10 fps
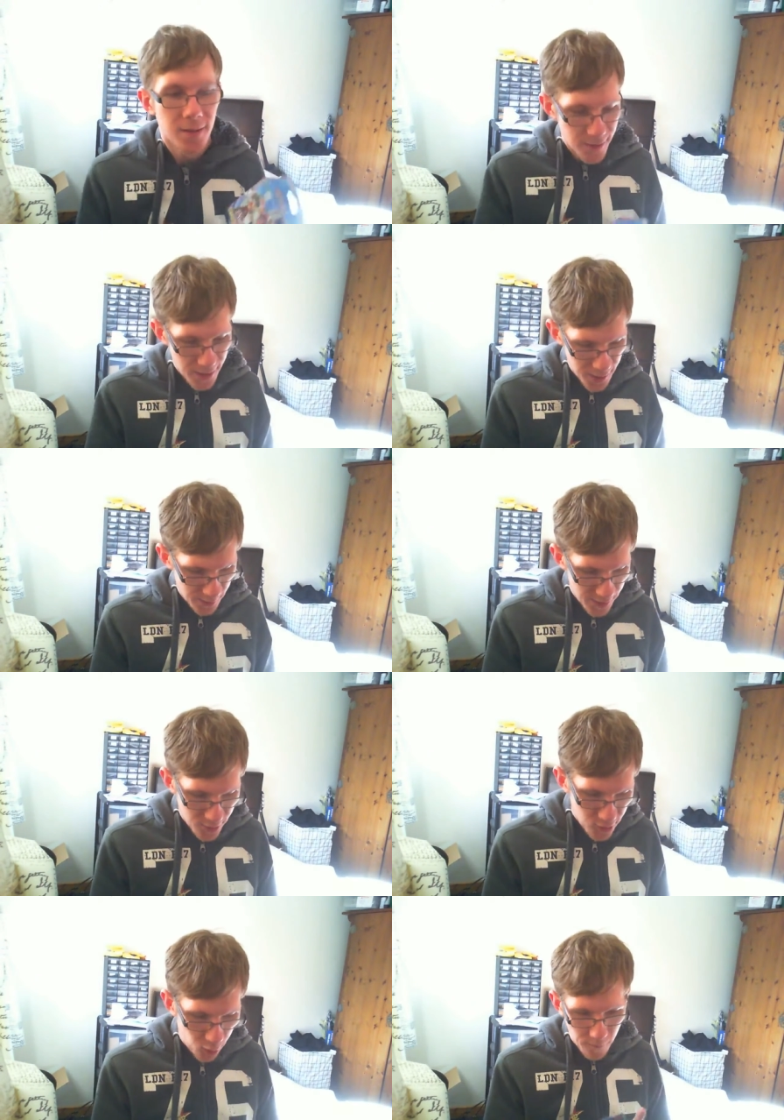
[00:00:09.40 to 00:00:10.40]
Anyway,
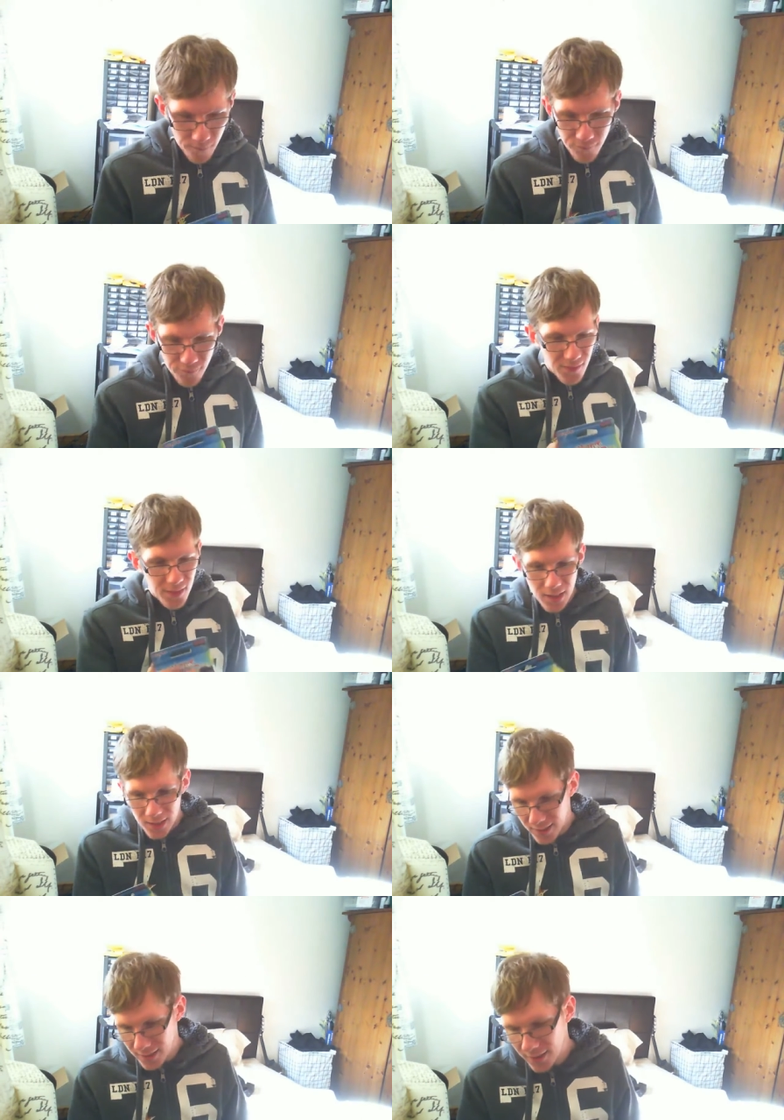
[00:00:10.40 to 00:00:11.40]
so
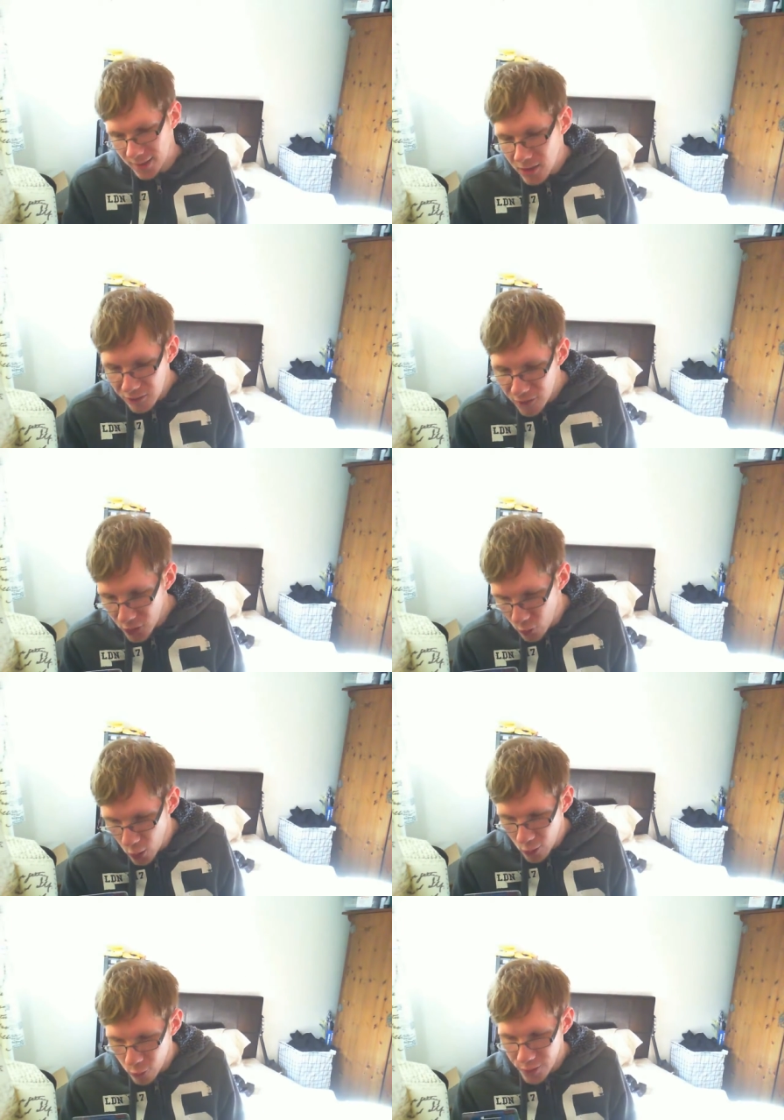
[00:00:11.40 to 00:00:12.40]
first of all,
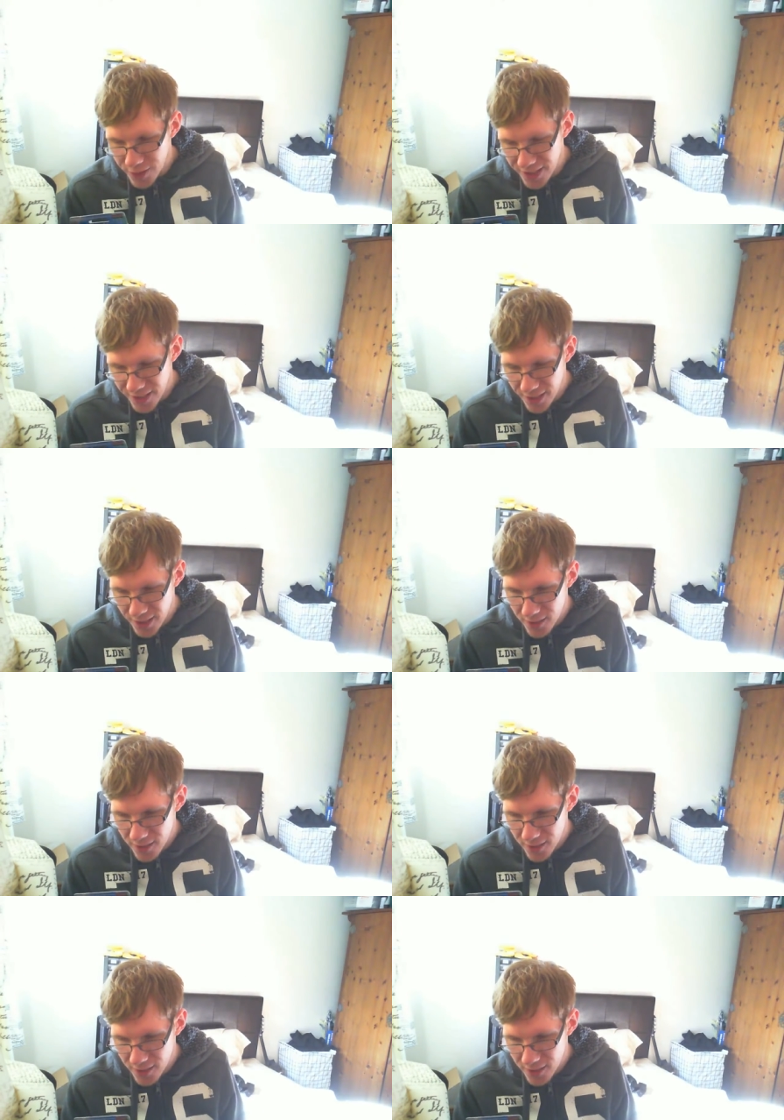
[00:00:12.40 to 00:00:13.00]
I'll read.